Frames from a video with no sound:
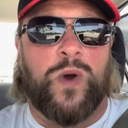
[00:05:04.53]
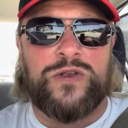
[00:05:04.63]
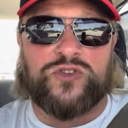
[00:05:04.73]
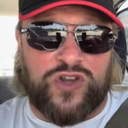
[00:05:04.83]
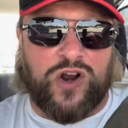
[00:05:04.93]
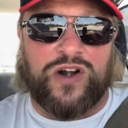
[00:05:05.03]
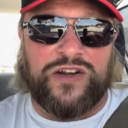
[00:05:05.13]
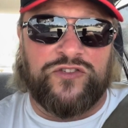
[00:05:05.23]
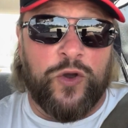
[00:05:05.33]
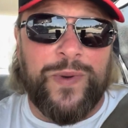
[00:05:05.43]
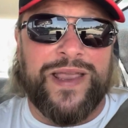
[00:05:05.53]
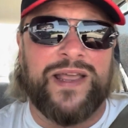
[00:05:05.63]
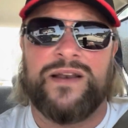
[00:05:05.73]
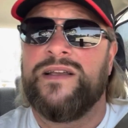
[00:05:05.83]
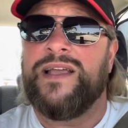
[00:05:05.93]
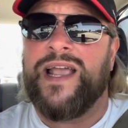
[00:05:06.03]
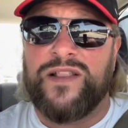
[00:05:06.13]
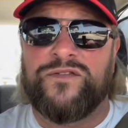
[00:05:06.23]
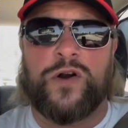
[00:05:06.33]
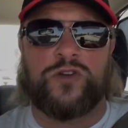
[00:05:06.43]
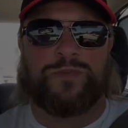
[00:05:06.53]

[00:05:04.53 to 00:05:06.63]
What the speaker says: why you started doing it in the first